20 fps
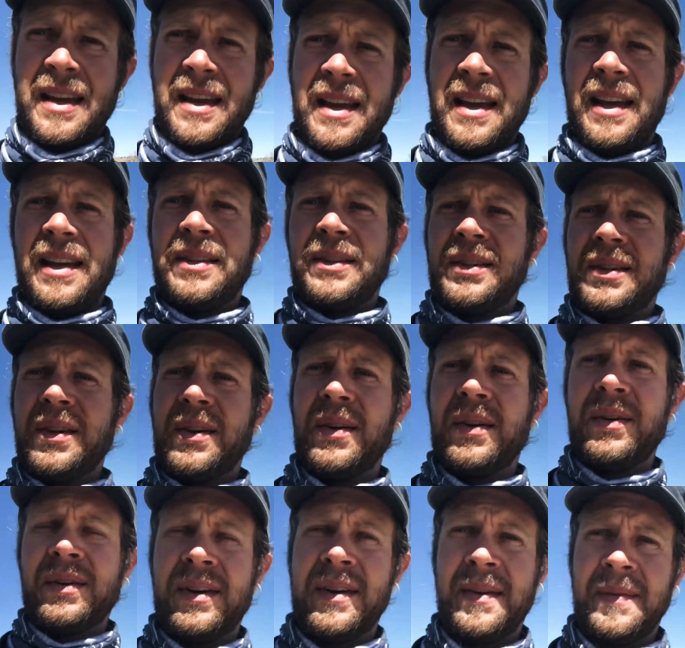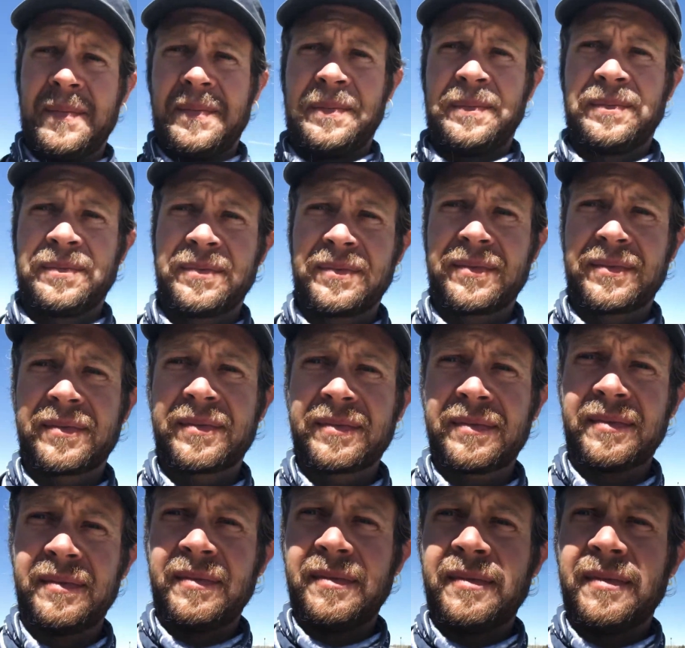And so
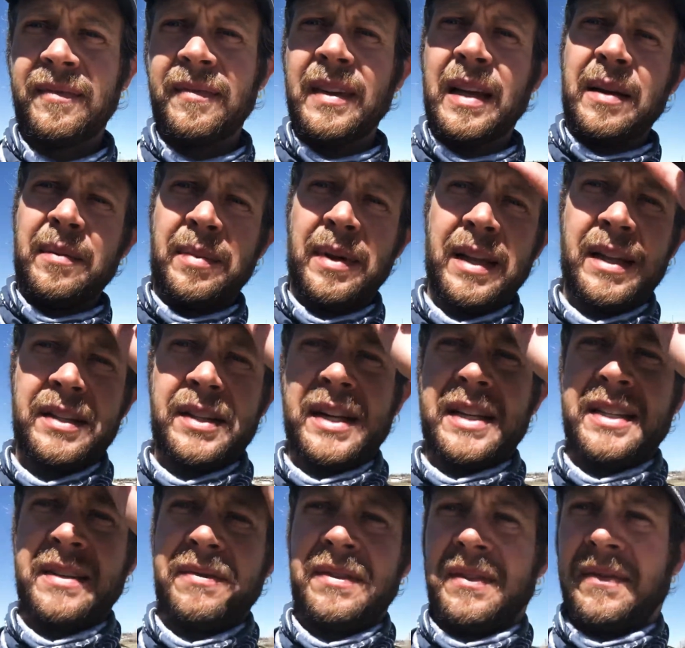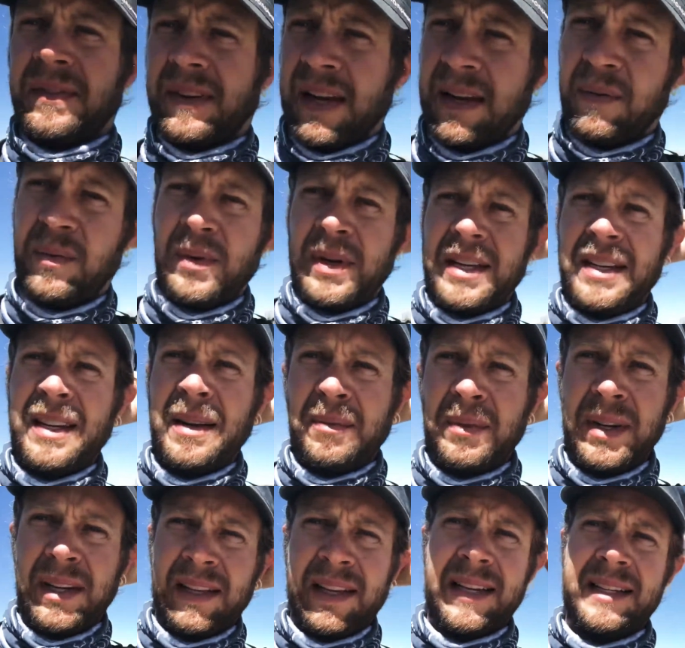I apologize if you've got wind. I'm
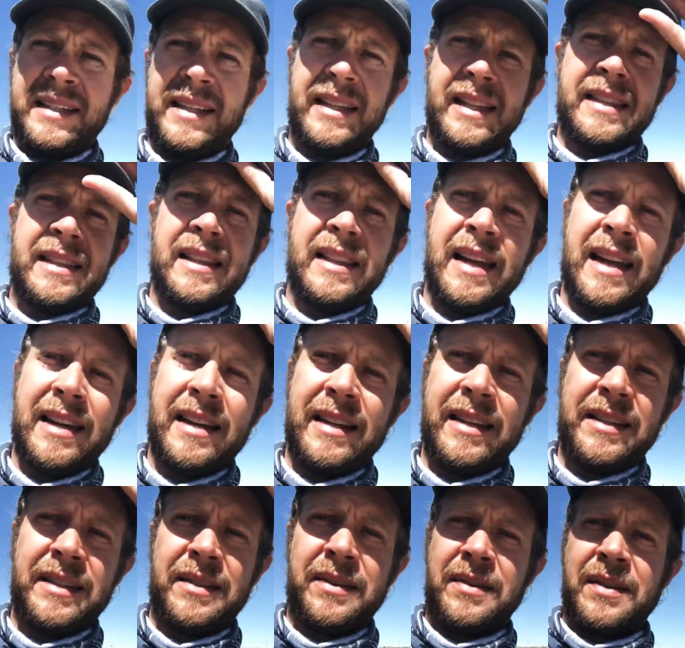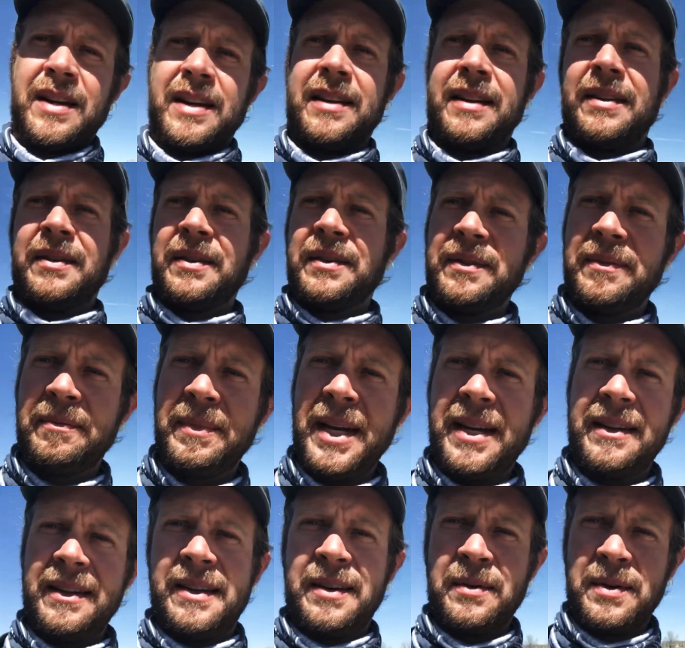realizing the lighting isn't great either,
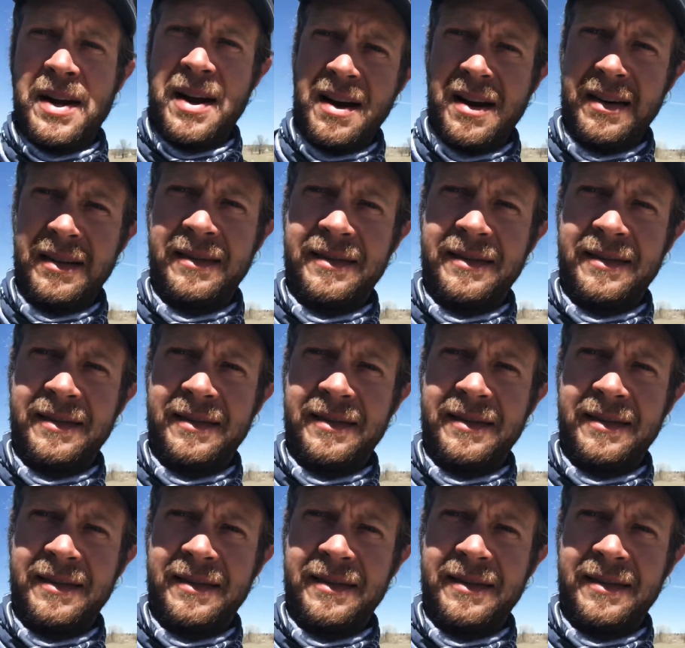but here we are.